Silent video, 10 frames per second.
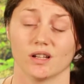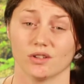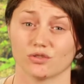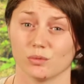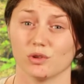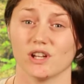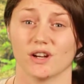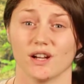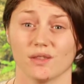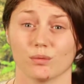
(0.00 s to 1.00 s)
A
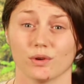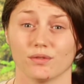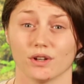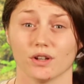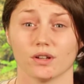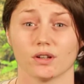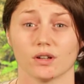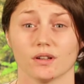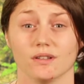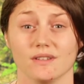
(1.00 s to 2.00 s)
tributary at the river
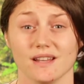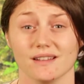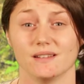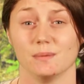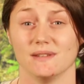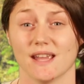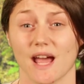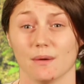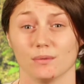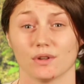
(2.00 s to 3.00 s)
needed to be
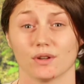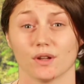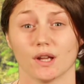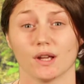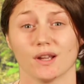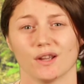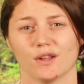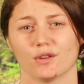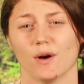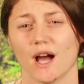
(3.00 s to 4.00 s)
dammed
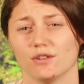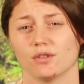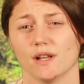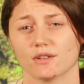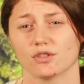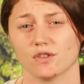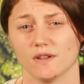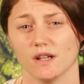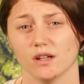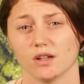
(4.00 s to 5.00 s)
so
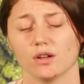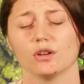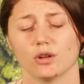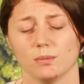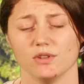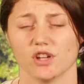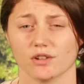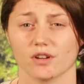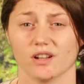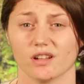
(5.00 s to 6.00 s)
hydroelectricity could be
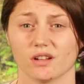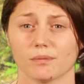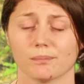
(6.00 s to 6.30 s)
generated.